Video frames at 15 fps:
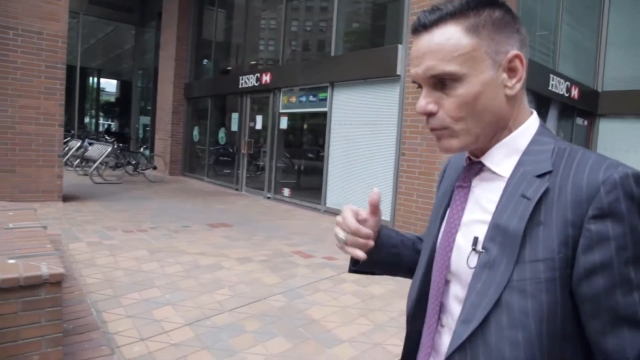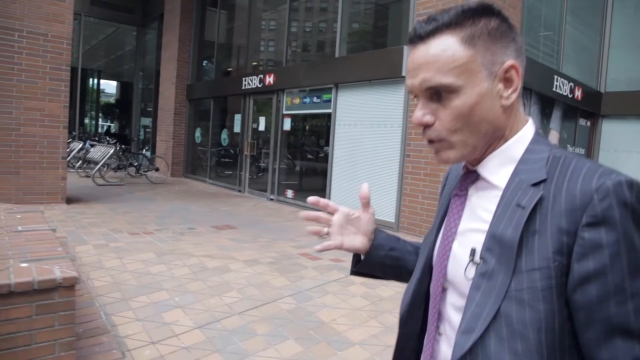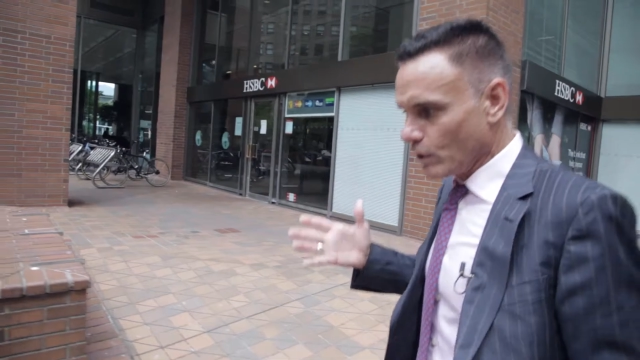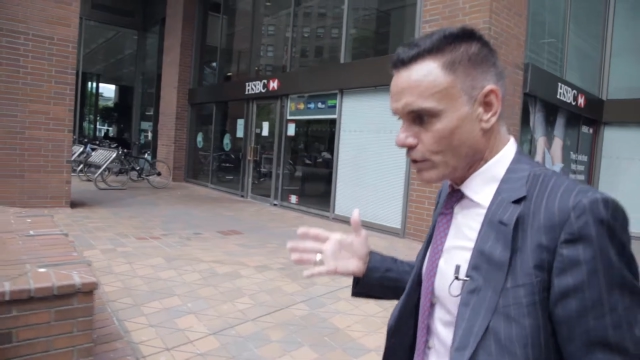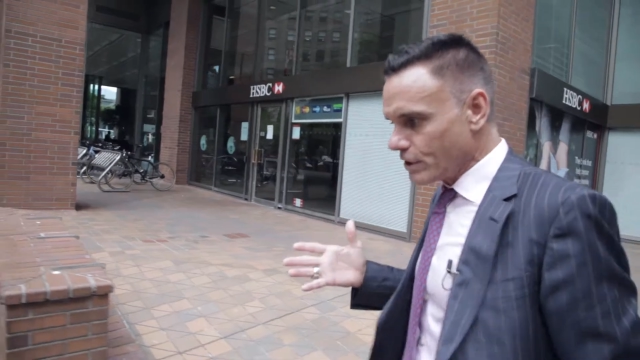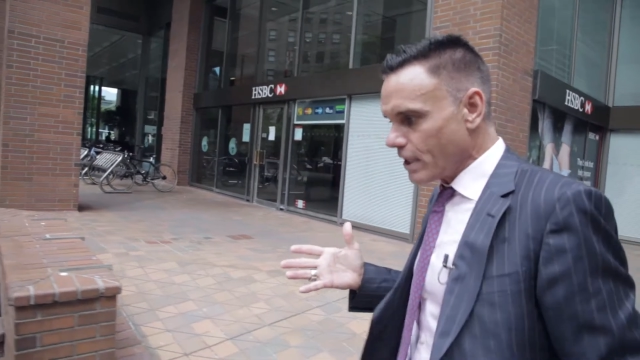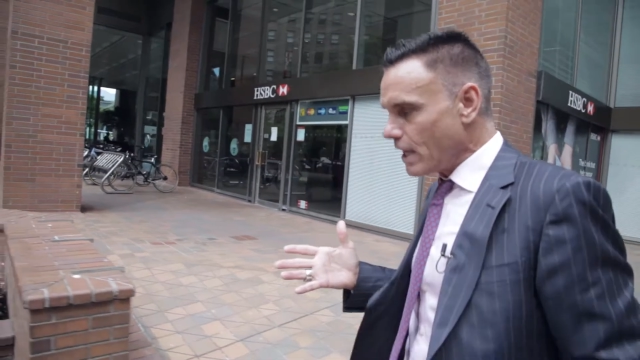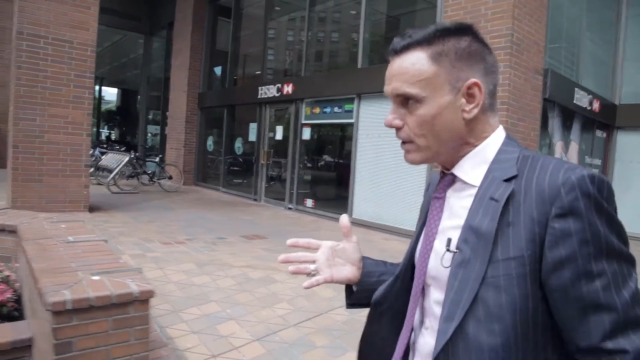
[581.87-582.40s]
real
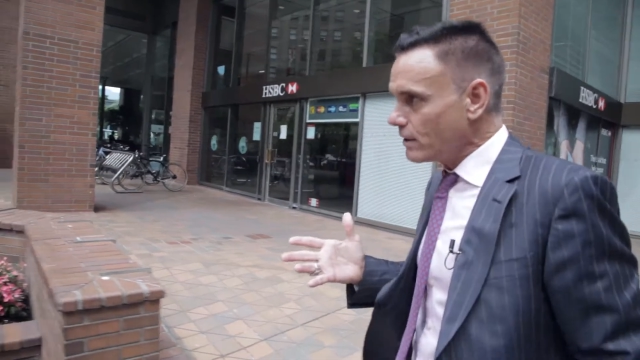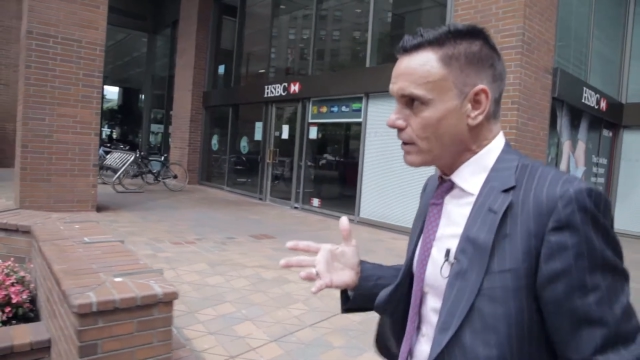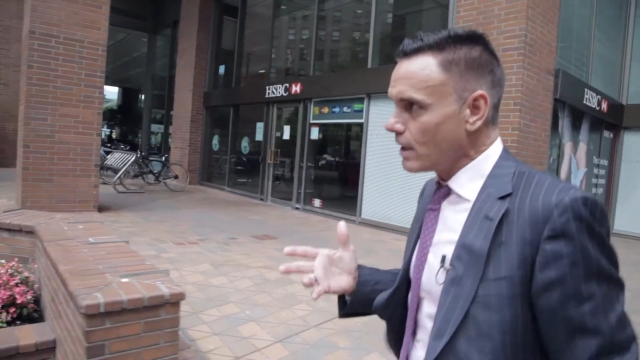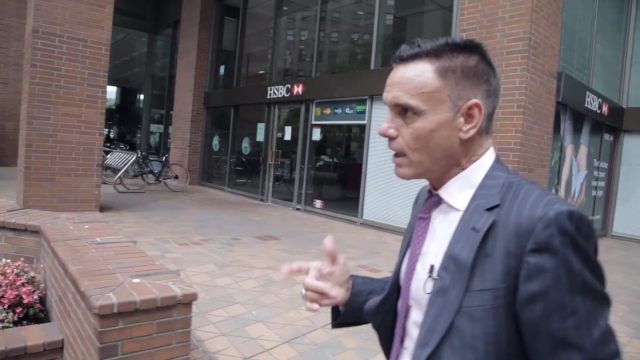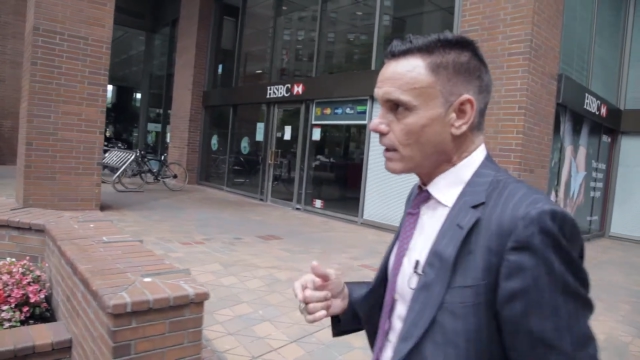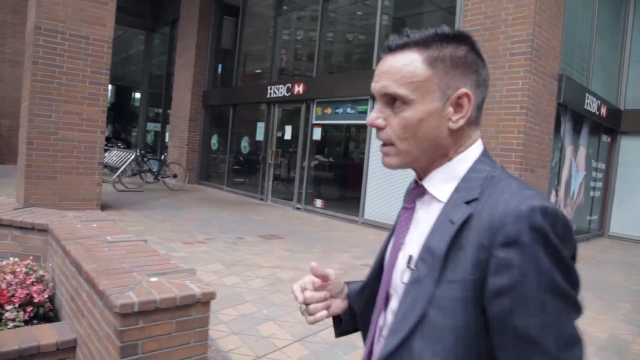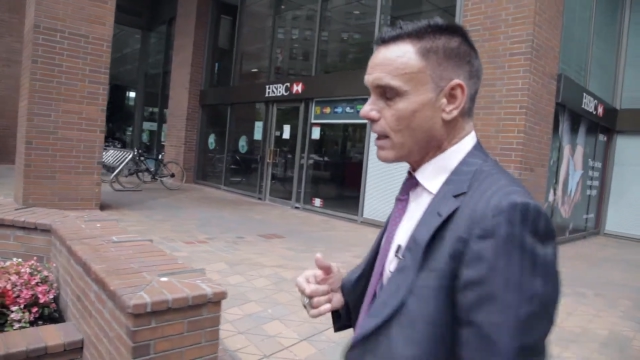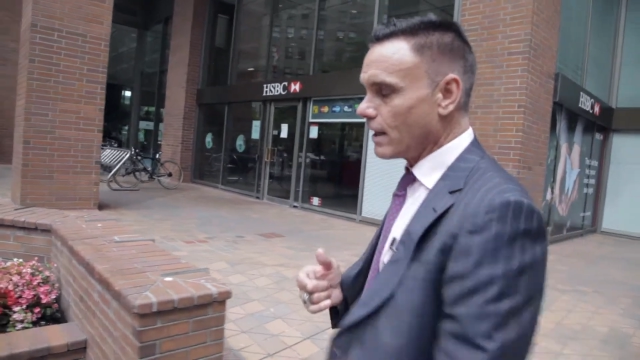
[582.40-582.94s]
estate
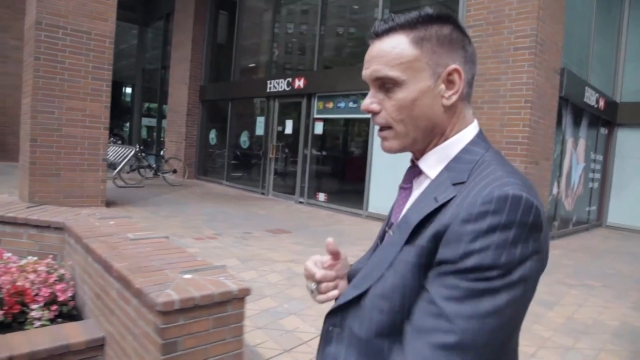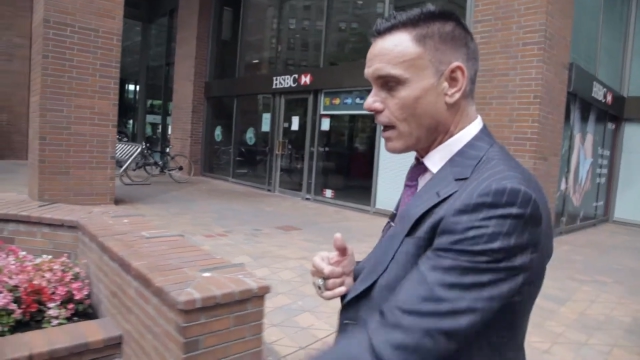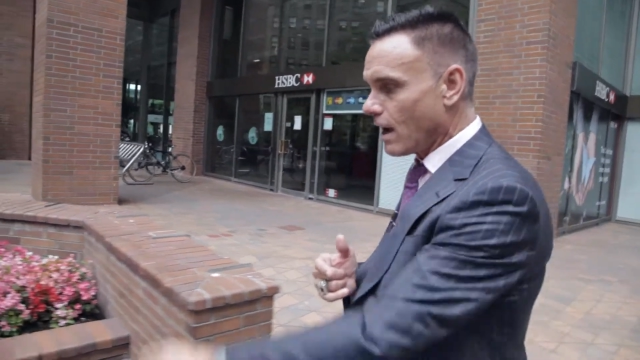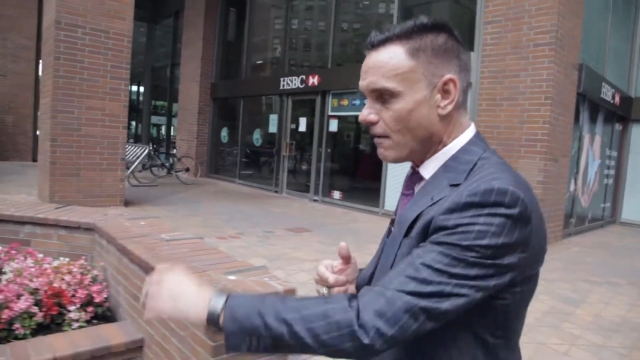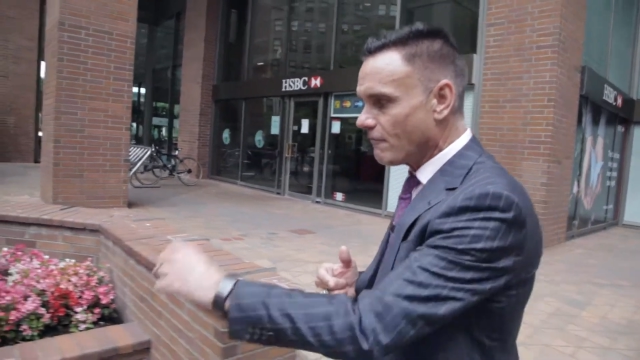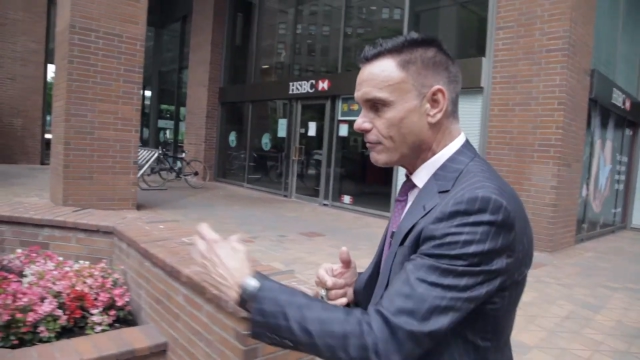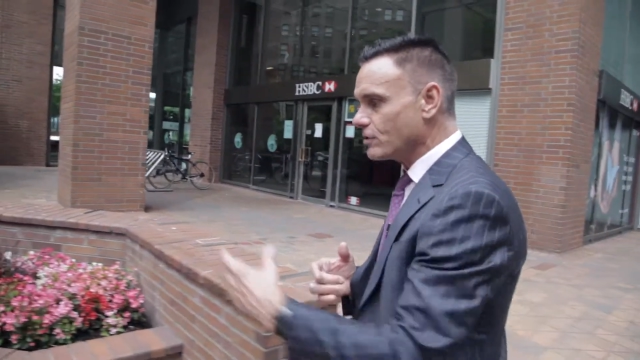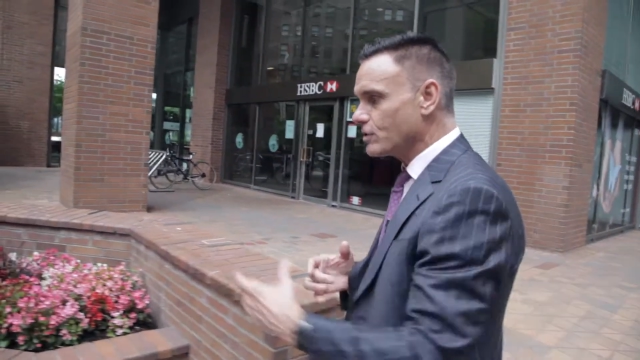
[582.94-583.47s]
uh, kind of
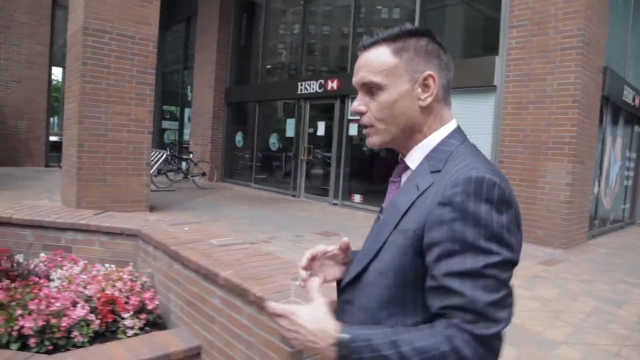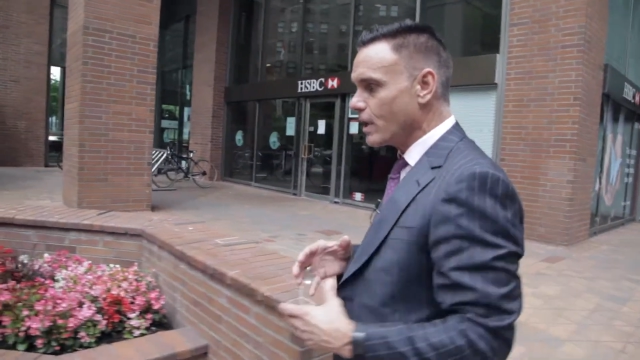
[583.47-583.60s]
conference